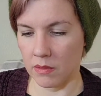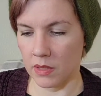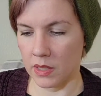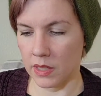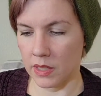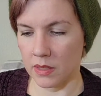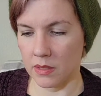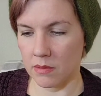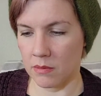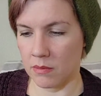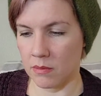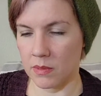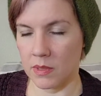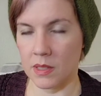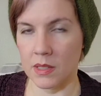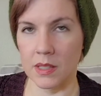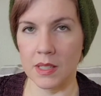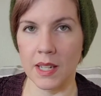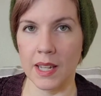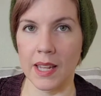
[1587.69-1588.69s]

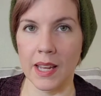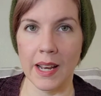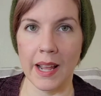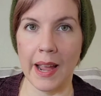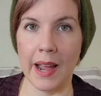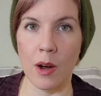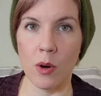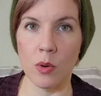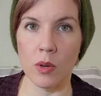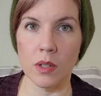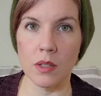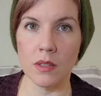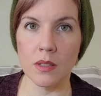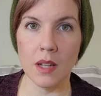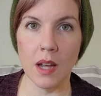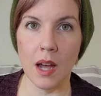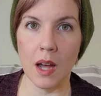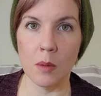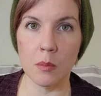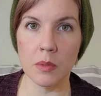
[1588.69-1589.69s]
It's like an hour
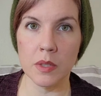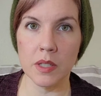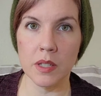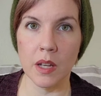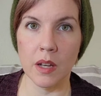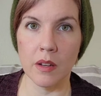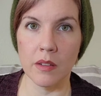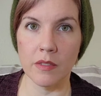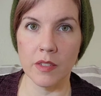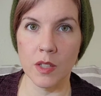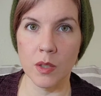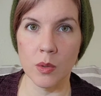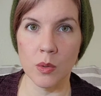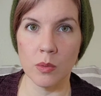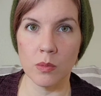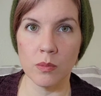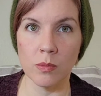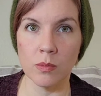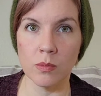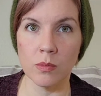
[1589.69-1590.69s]
tops of you
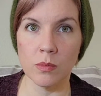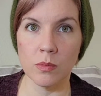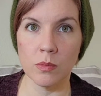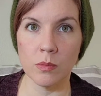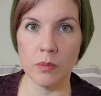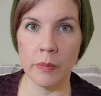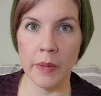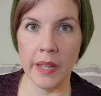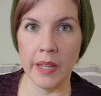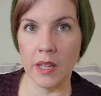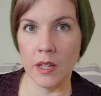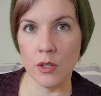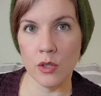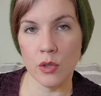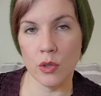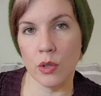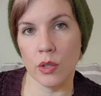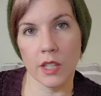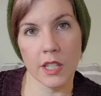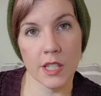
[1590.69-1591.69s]
making
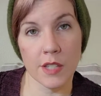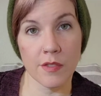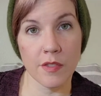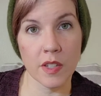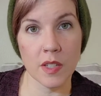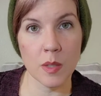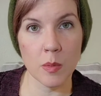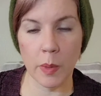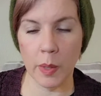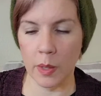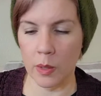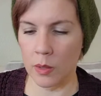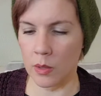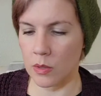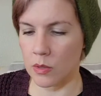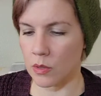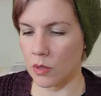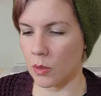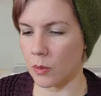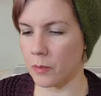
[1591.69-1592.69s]
sure this fits better.
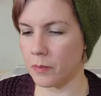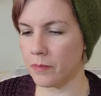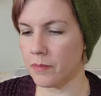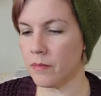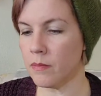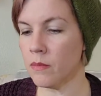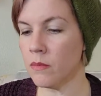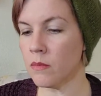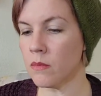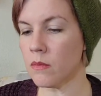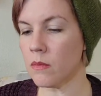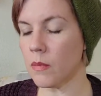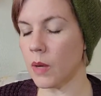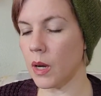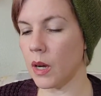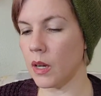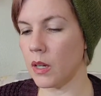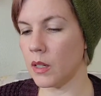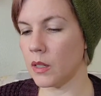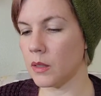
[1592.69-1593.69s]
So
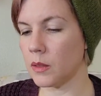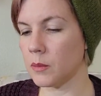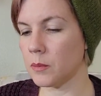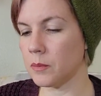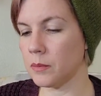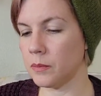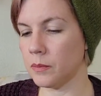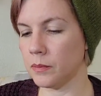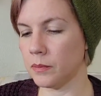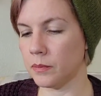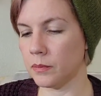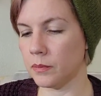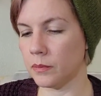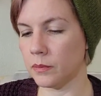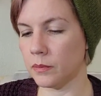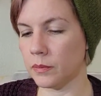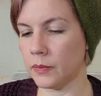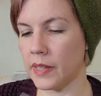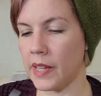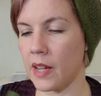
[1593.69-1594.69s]

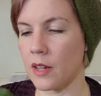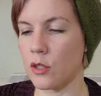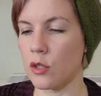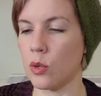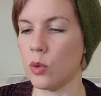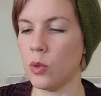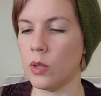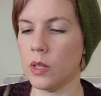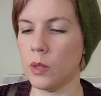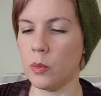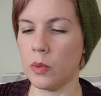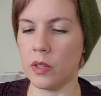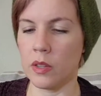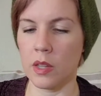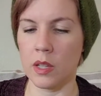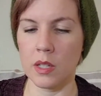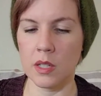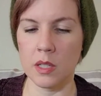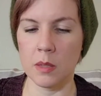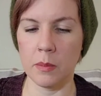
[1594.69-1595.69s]
yeah, totally worth
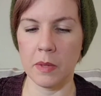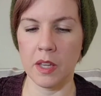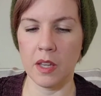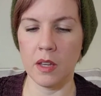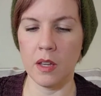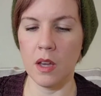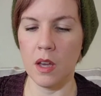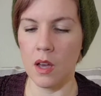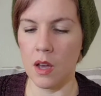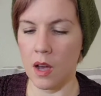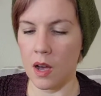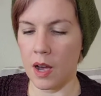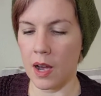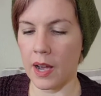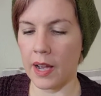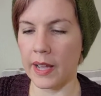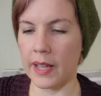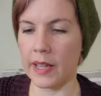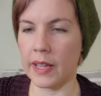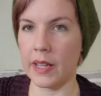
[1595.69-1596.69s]
it to me.
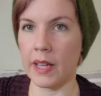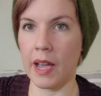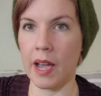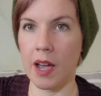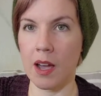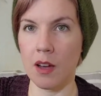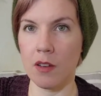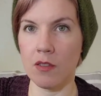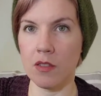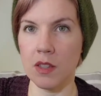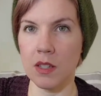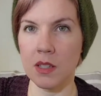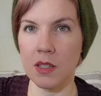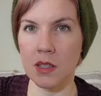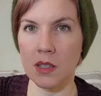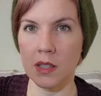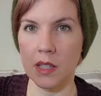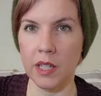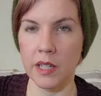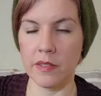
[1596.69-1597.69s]
I have the
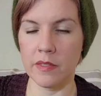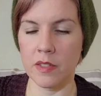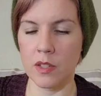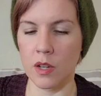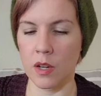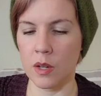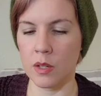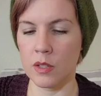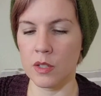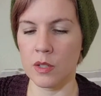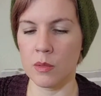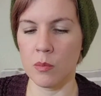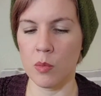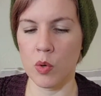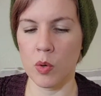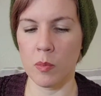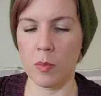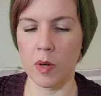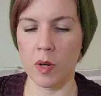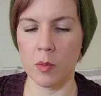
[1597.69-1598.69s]
sleeves on some
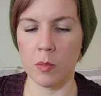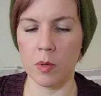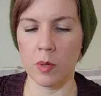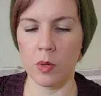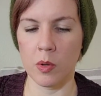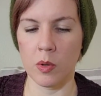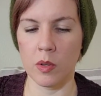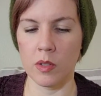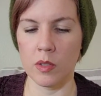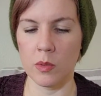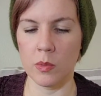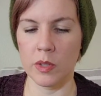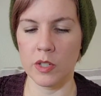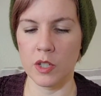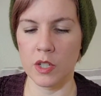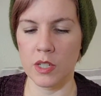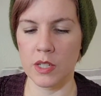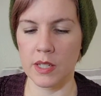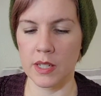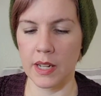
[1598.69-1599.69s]
more barber cords,
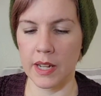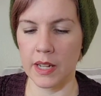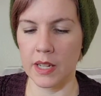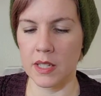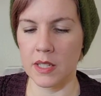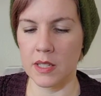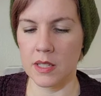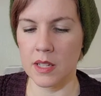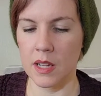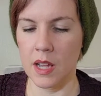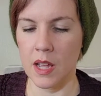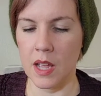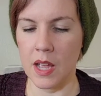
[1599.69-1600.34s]
which is nice.